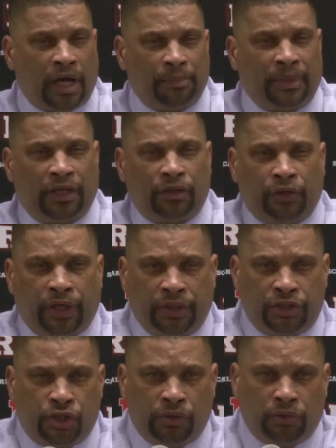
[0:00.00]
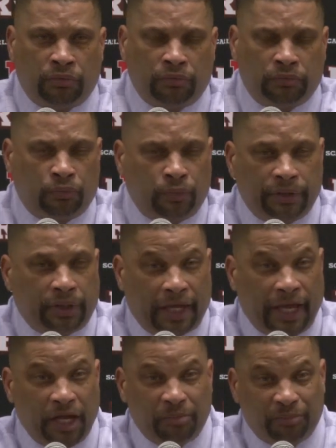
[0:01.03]
Well, I'm not looking to win the
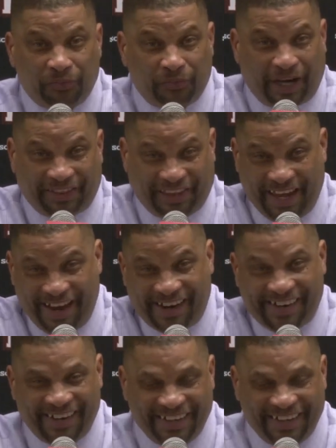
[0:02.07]
game right there.